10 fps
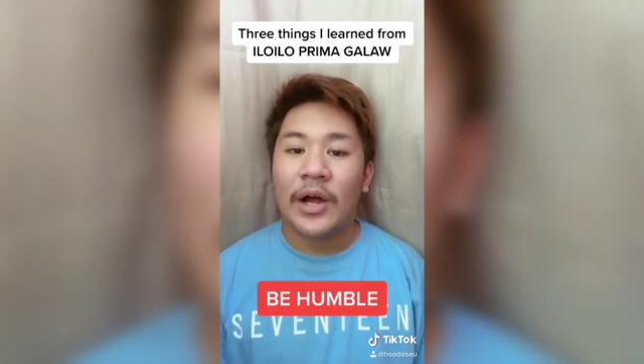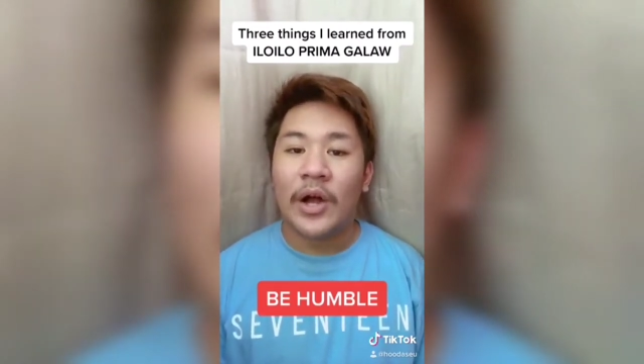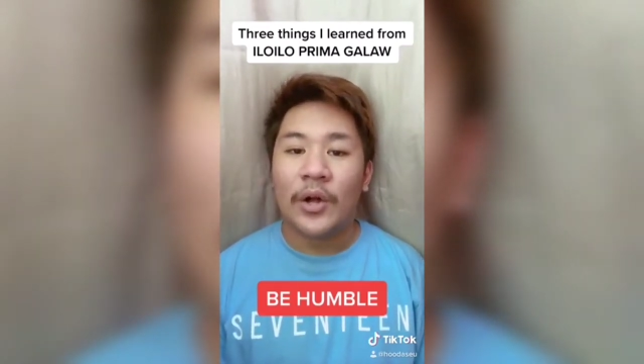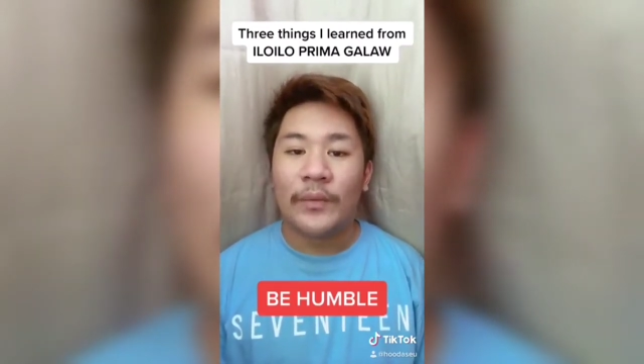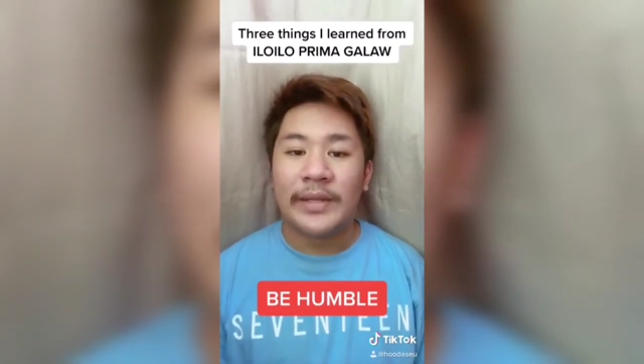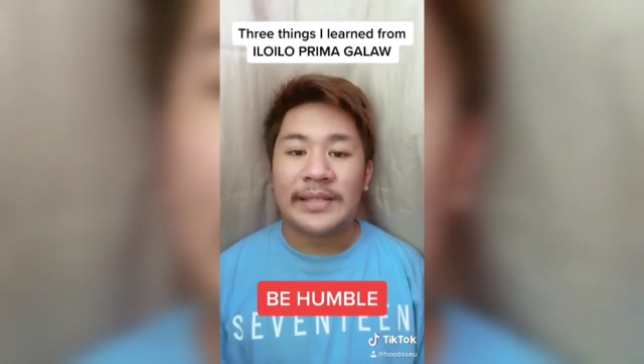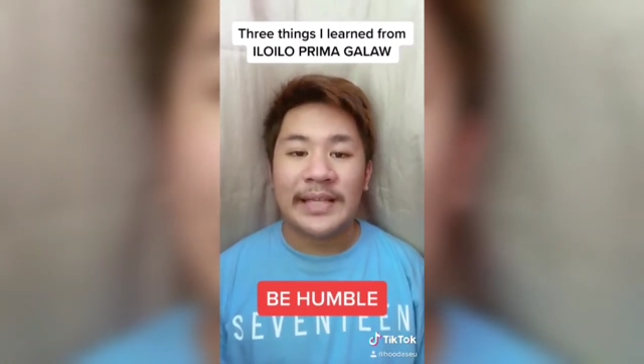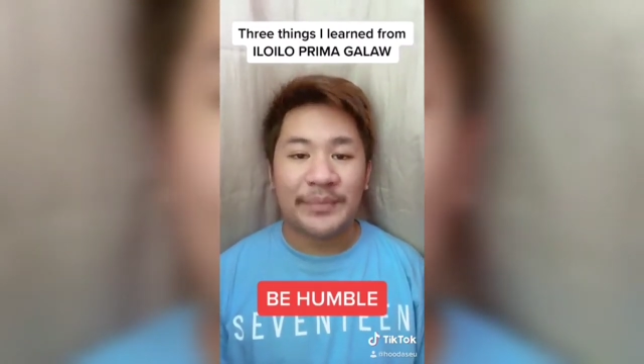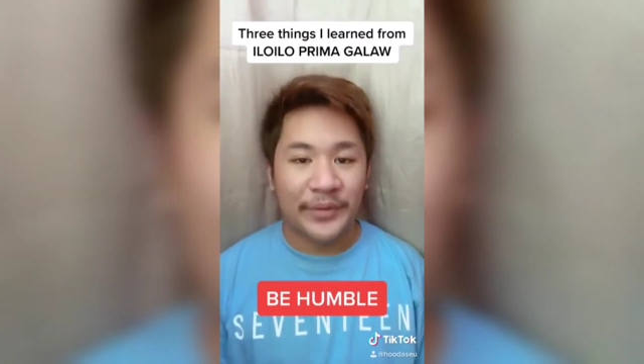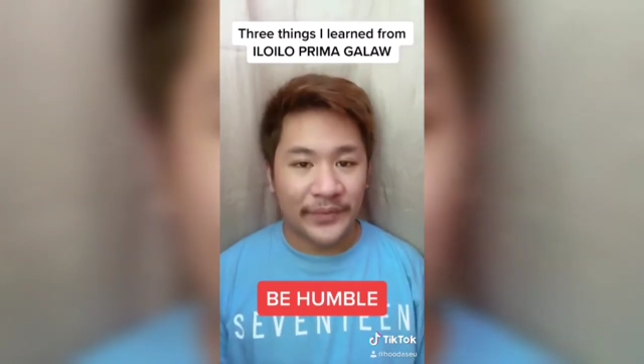Always
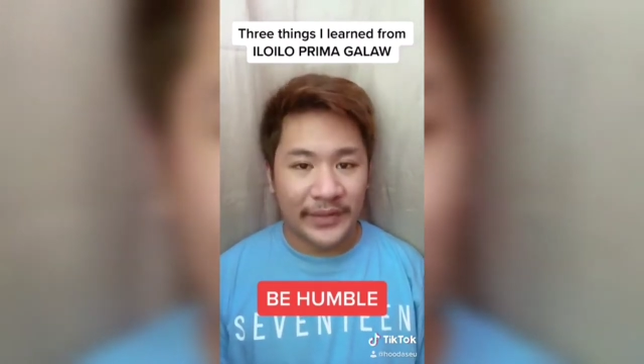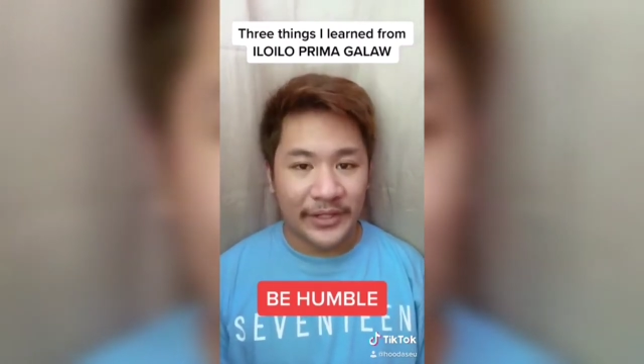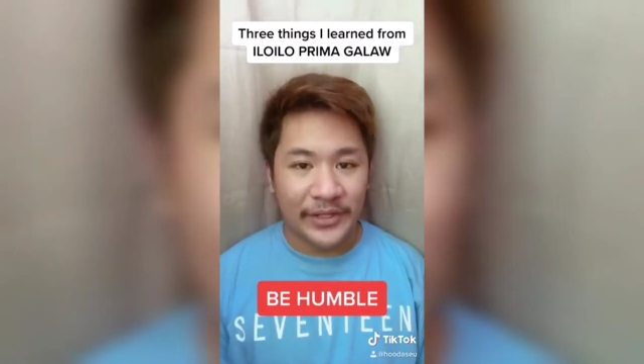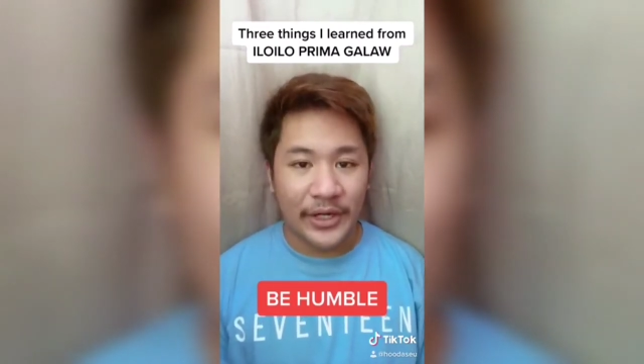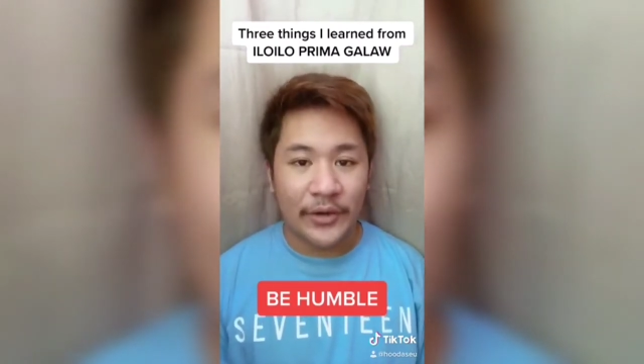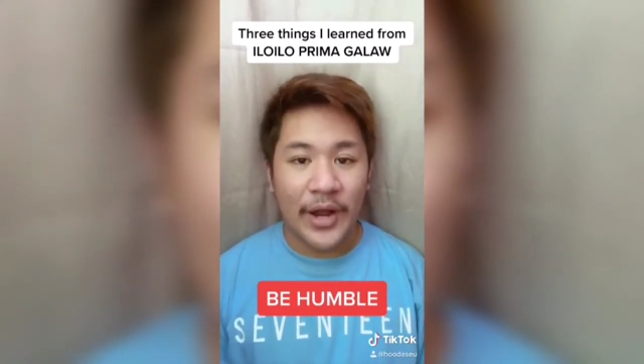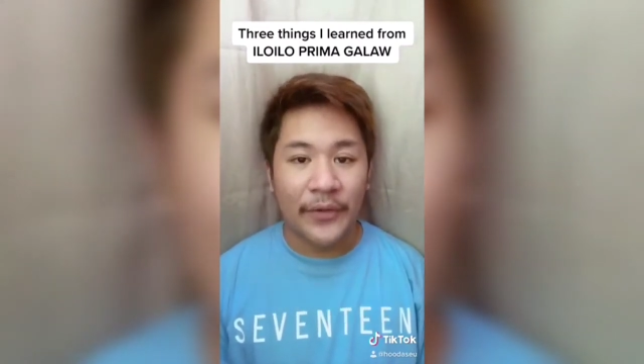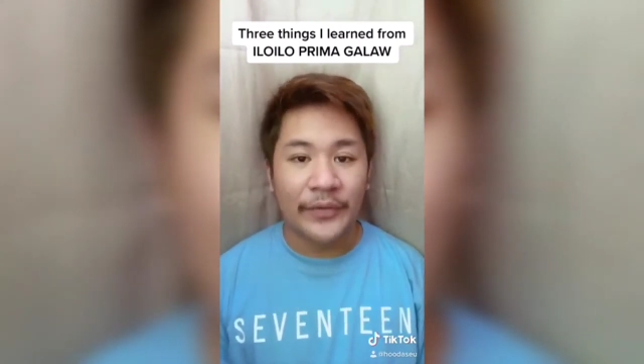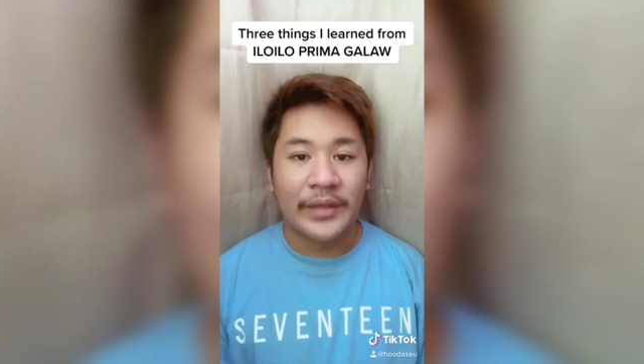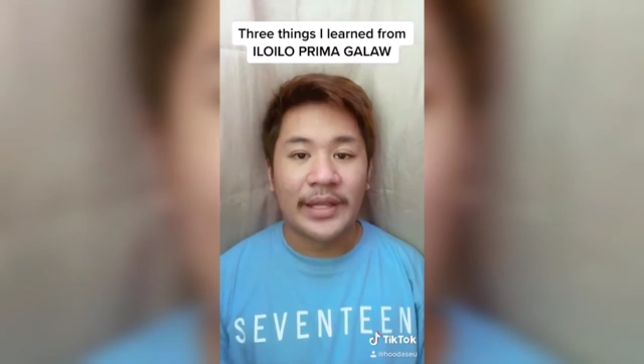keep your feet on the
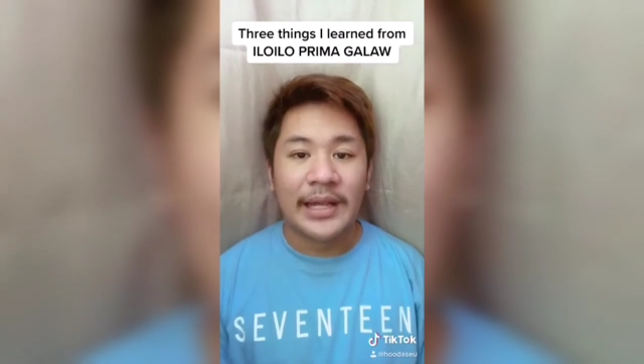ground.